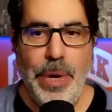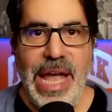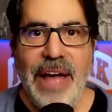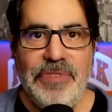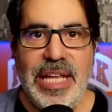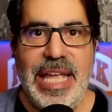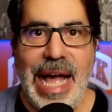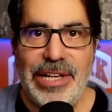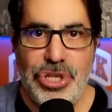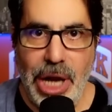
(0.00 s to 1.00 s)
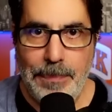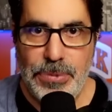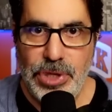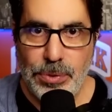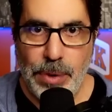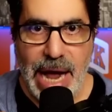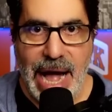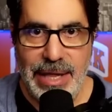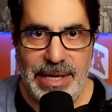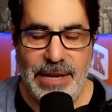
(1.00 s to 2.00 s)
have to catch up to the
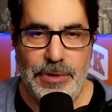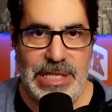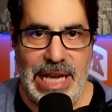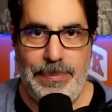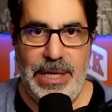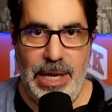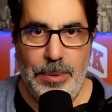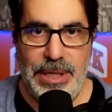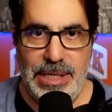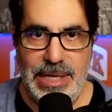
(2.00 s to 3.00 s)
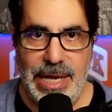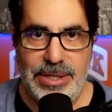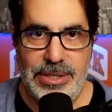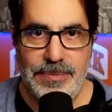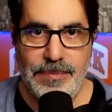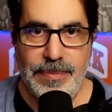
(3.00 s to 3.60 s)
reality of what's happening here with these Knicks.